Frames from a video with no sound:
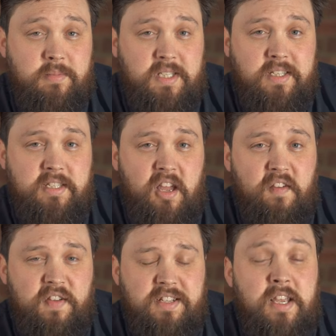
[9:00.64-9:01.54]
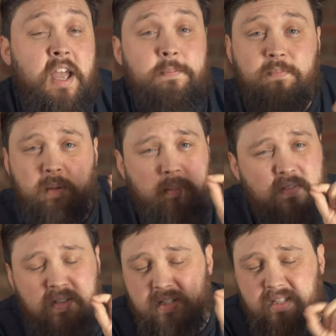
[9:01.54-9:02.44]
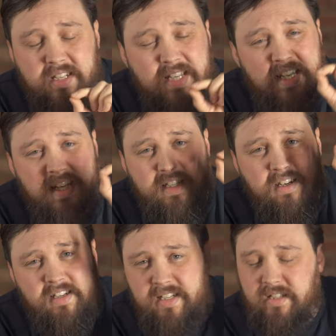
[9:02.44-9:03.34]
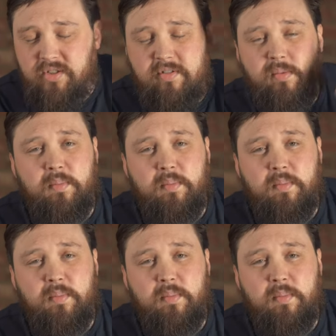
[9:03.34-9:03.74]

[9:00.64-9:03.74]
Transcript: up to the surface. But if it's just a teeny tiny little stream